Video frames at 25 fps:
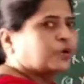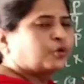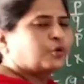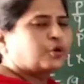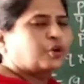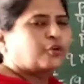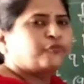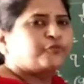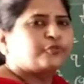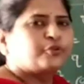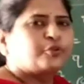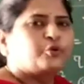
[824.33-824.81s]
root
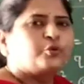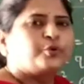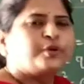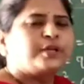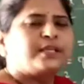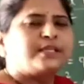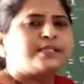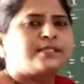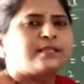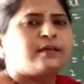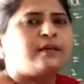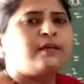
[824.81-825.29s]
of 2
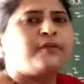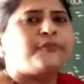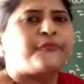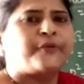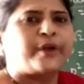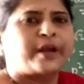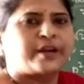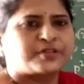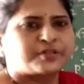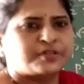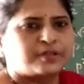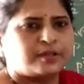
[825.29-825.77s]
is a
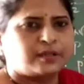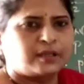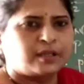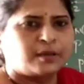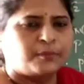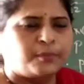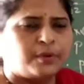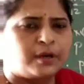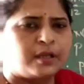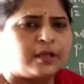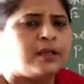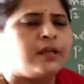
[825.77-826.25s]
rational
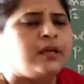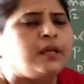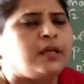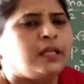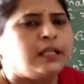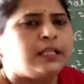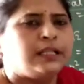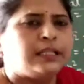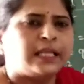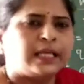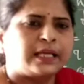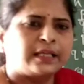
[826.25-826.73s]
number.
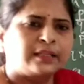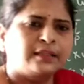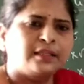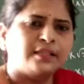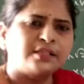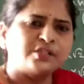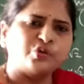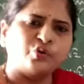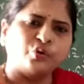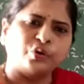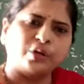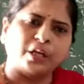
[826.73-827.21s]
Like
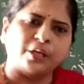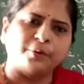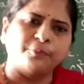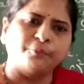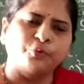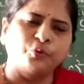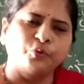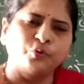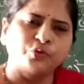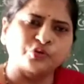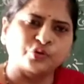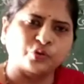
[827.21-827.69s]
this you can
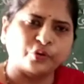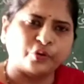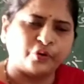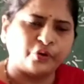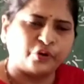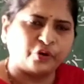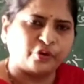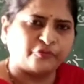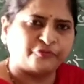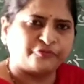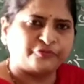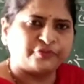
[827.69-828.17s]
prove square
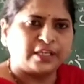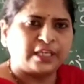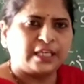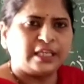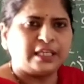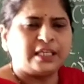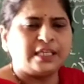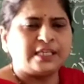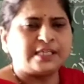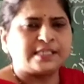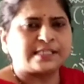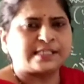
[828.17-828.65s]
root of
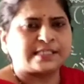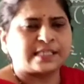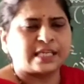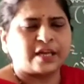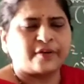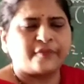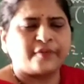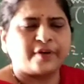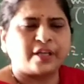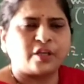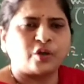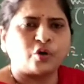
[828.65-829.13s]
3,
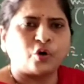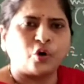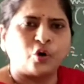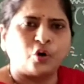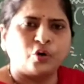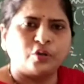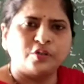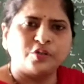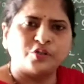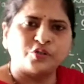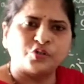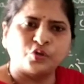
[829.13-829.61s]
7
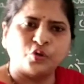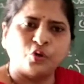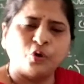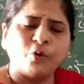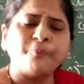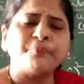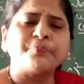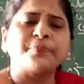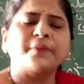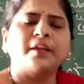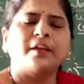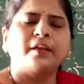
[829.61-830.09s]

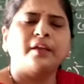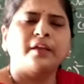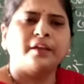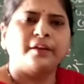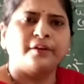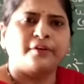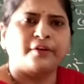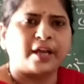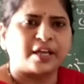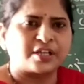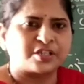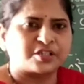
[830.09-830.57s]
also
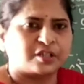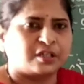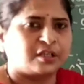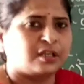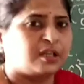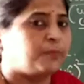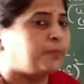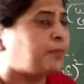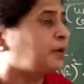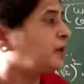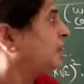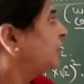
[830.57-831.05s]
irrational
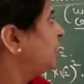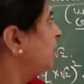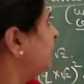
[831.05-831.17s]
number.